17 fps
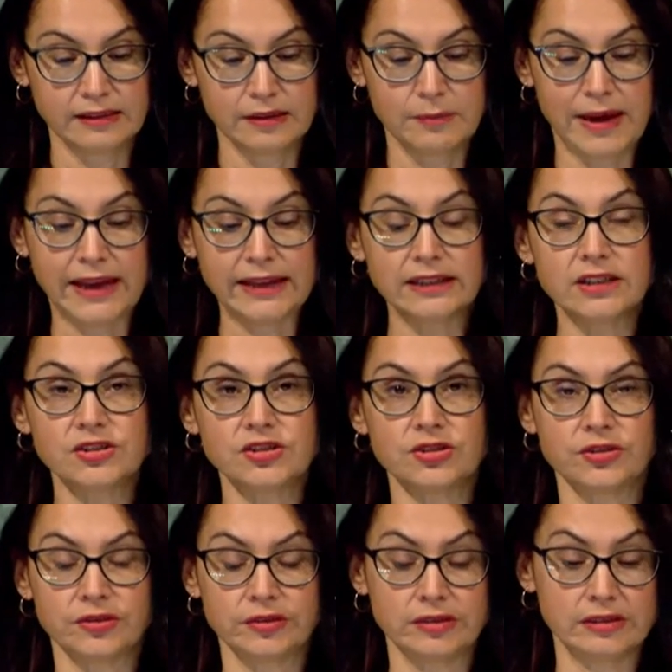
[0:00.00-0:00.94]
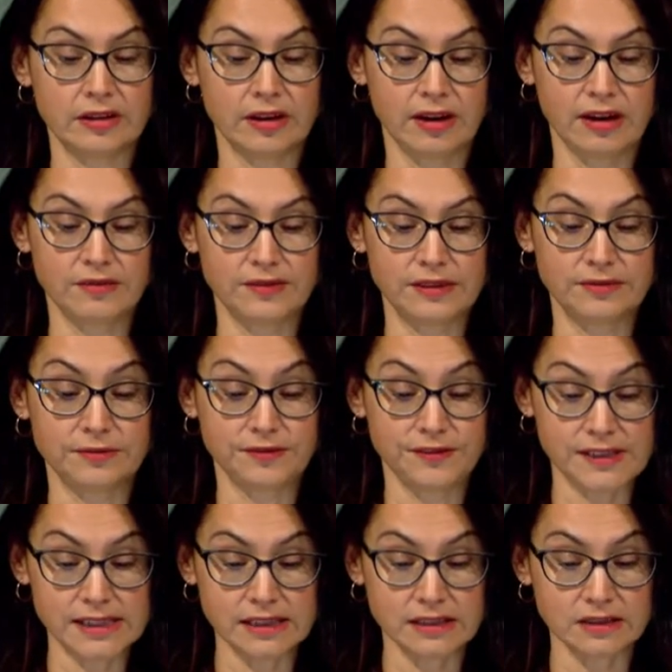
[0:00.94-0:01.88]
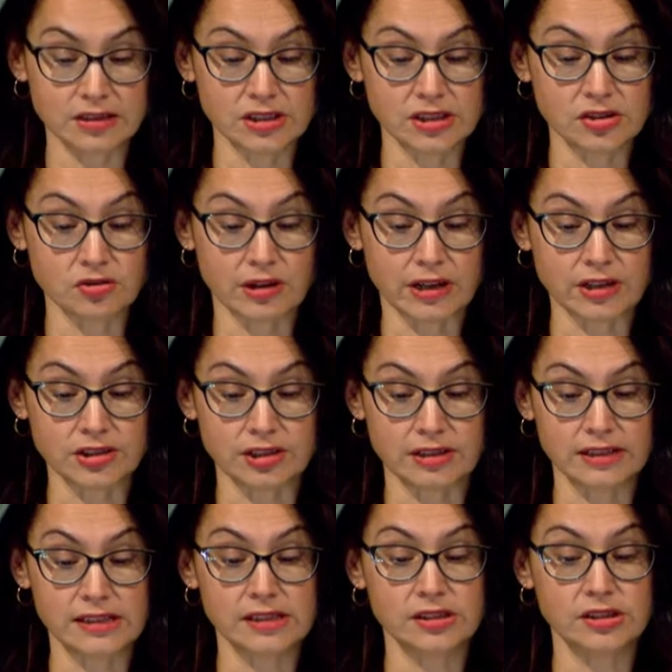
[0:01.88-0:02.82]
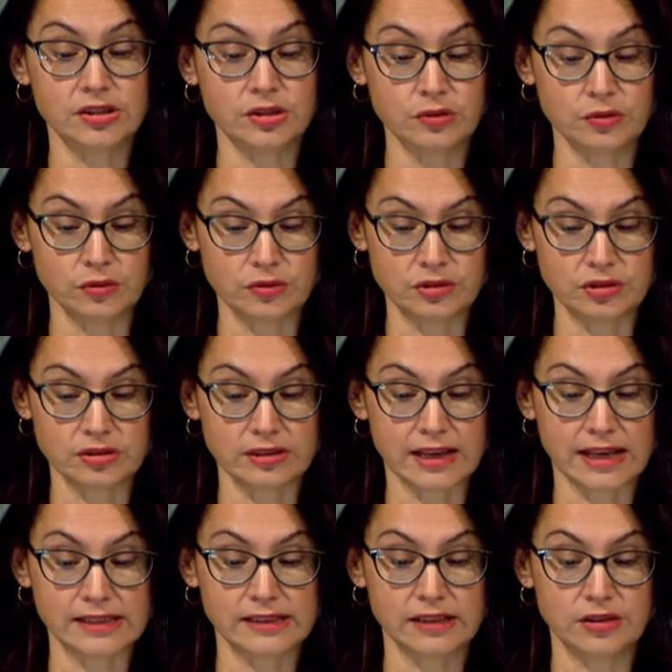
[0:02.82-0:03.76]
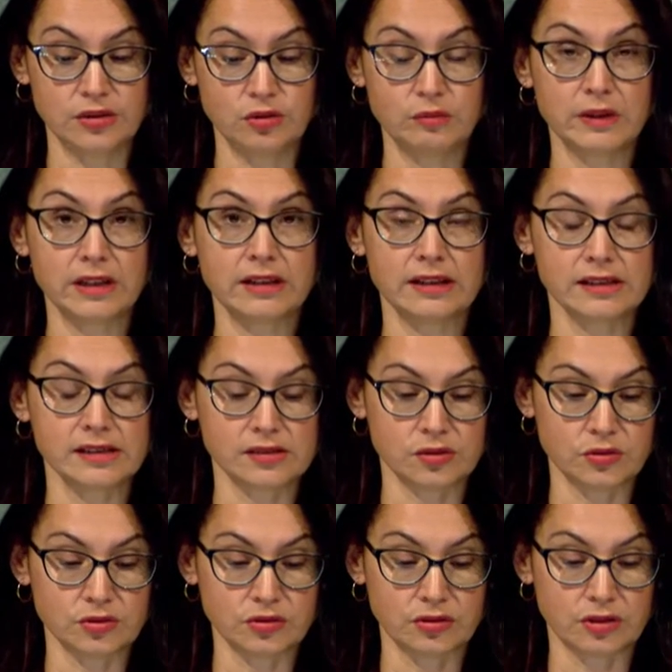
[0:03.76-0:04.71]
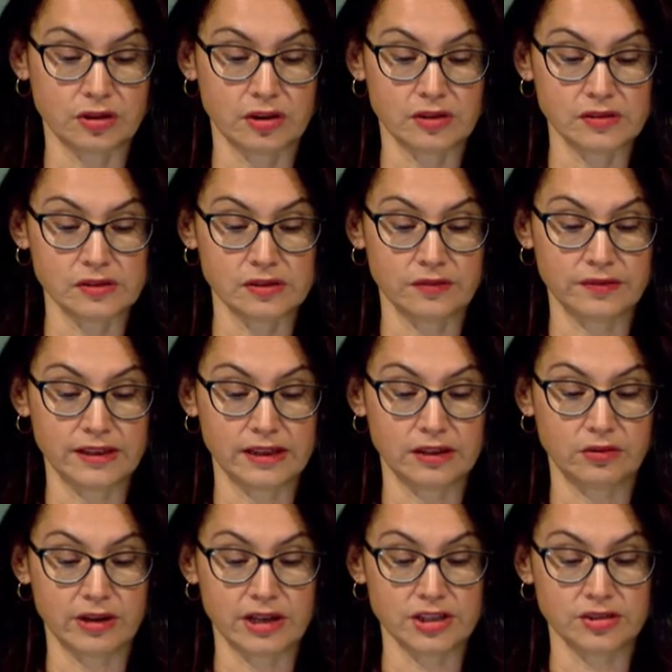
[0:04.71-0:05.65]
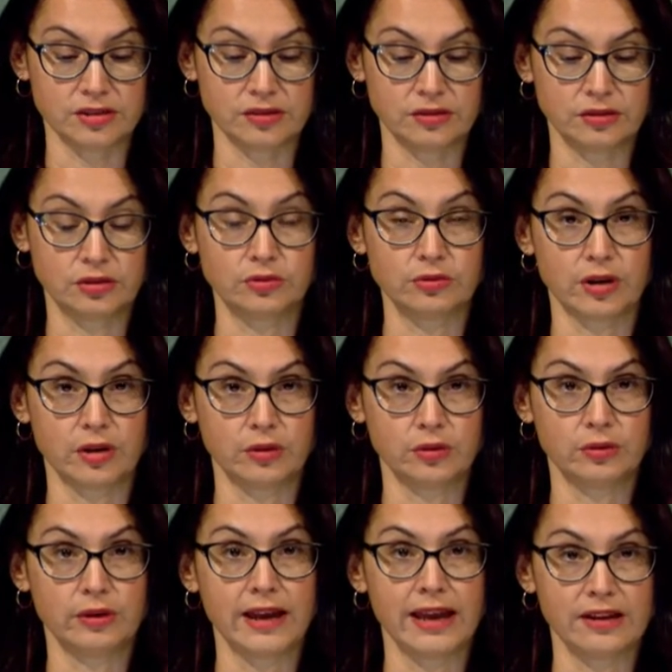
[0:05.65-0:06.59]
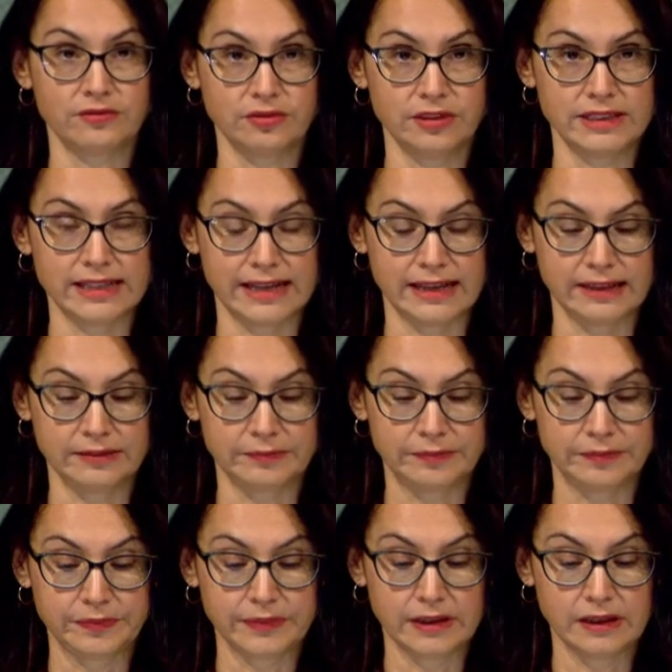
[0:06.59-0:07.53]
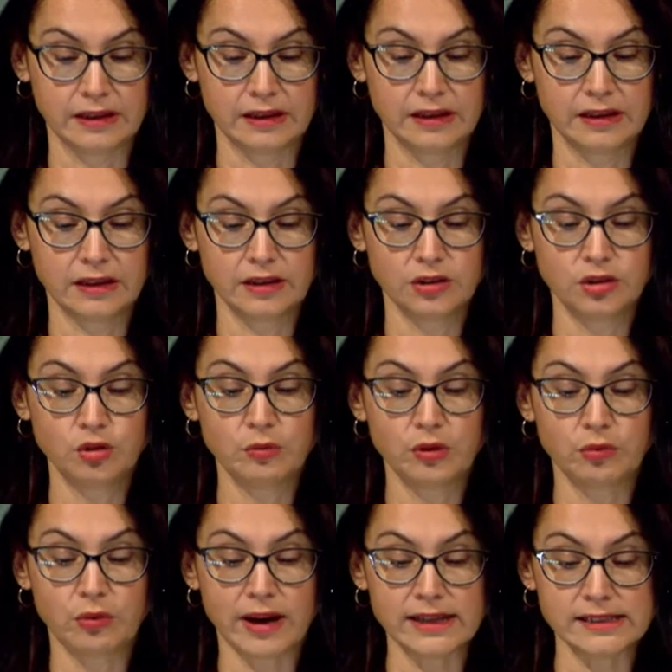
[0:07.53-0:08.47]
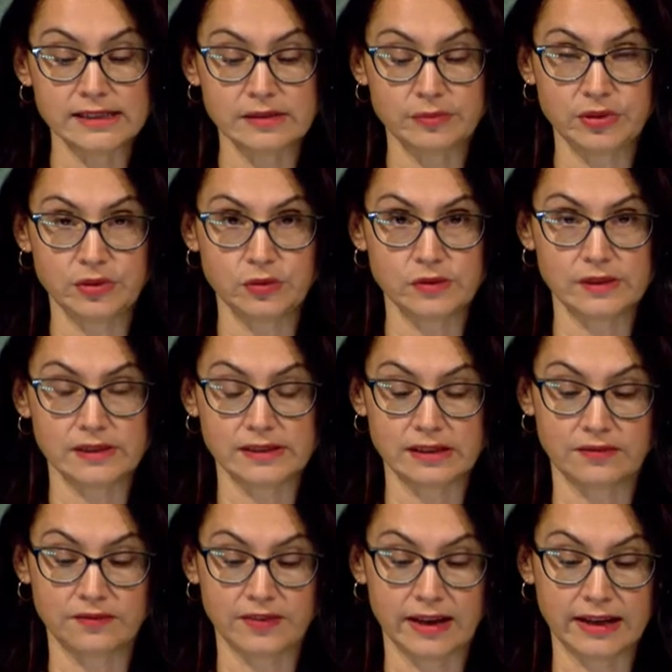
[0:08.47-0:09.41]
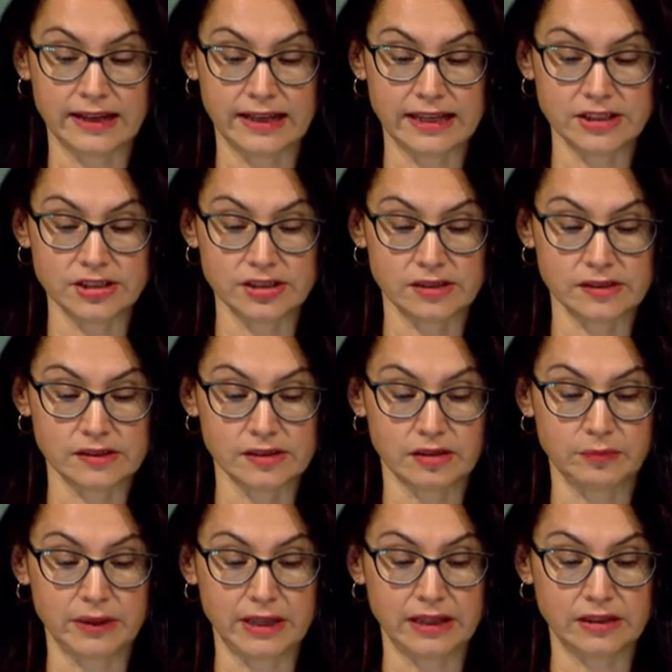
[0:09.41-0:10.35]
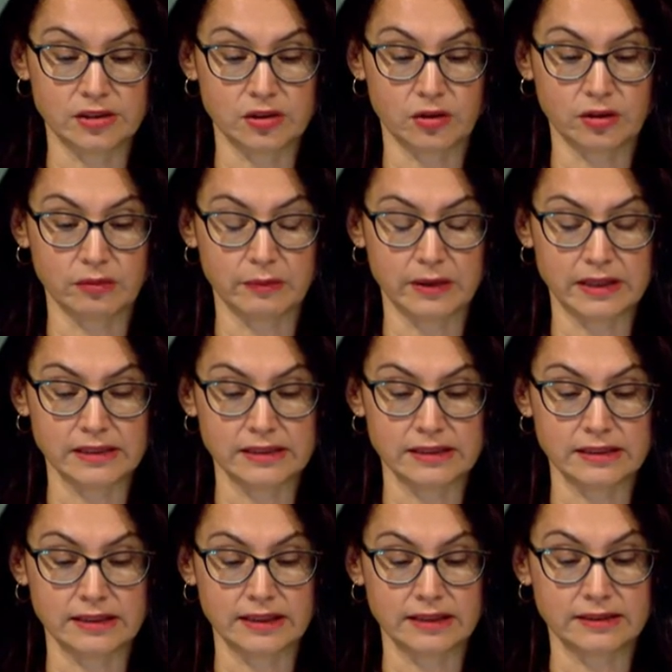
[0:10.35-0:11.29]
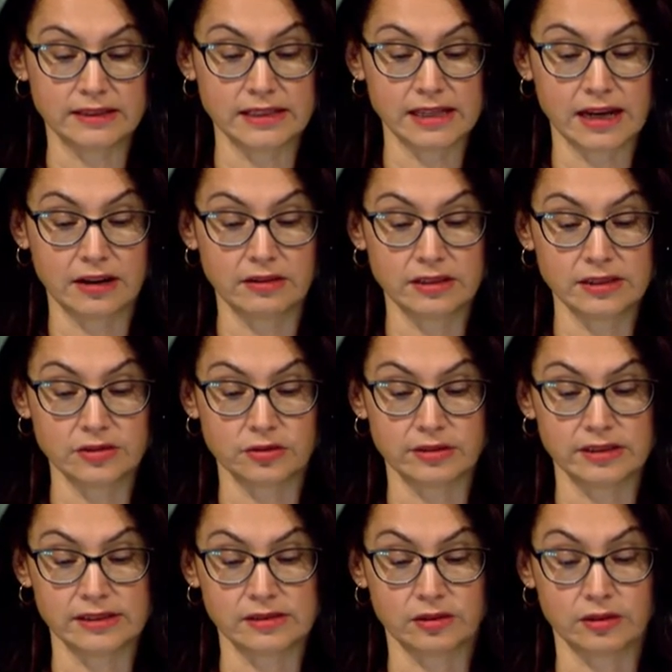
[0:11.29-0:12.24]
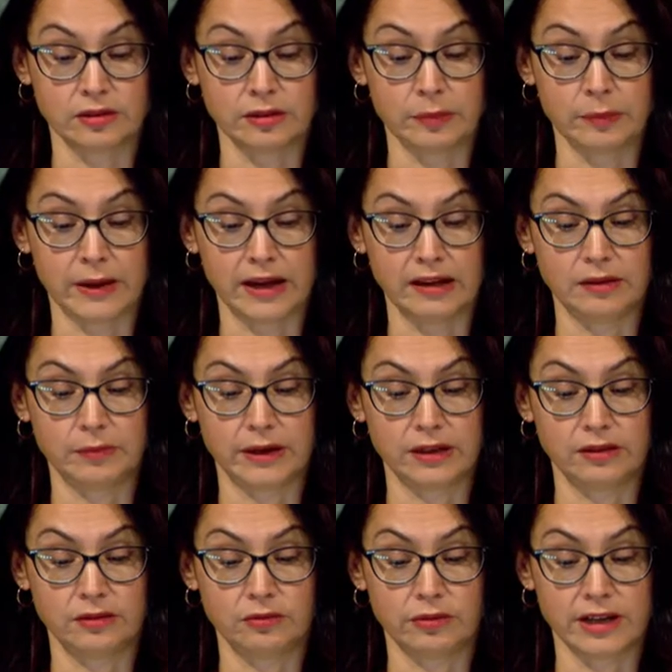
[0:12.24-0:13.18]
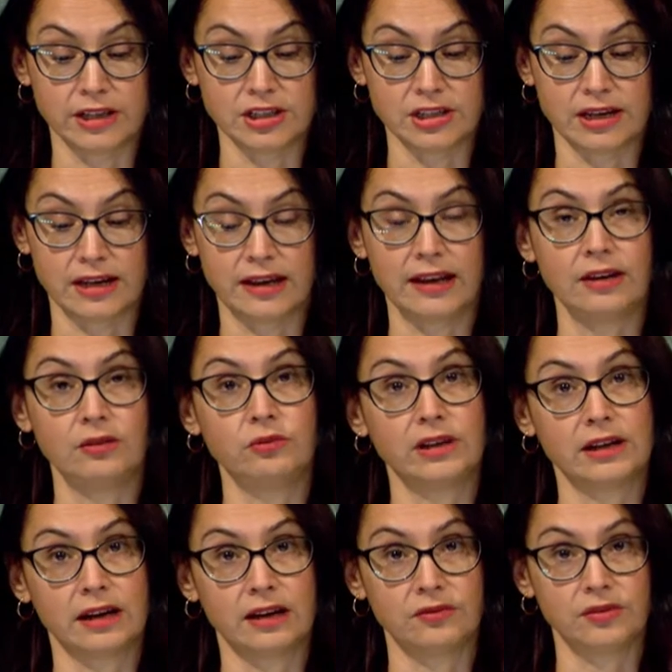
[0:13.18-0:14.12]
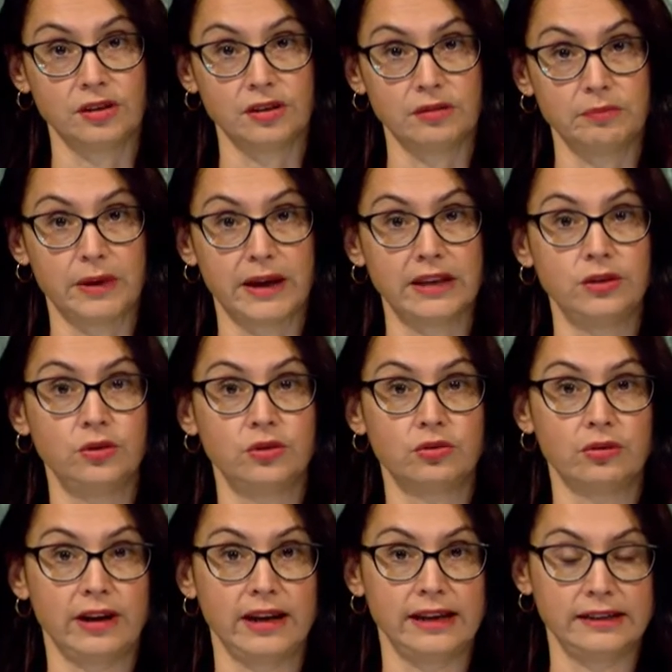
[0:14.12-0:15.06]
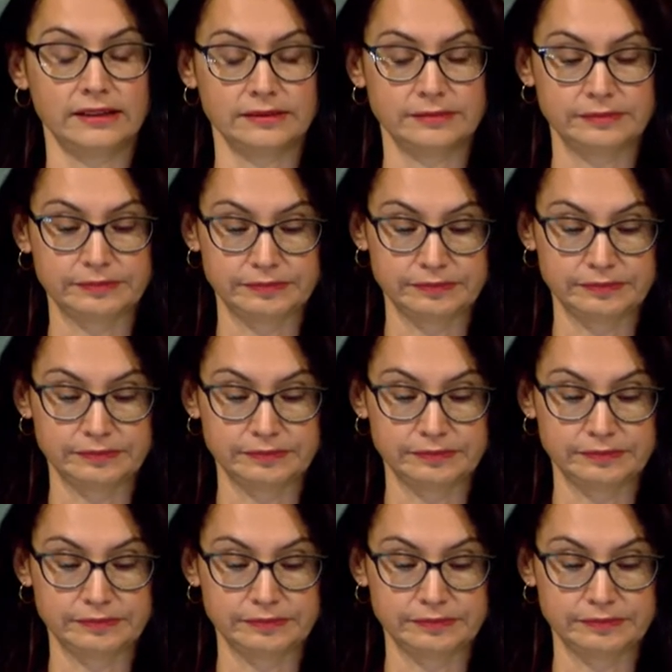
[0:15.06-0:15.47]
The magnitude of the physical destruction is huge as the human and social costs of the aggression grow every day. Human rights abuses and violations are being documented in the territories occupied by Russia and recovered by Ukraine.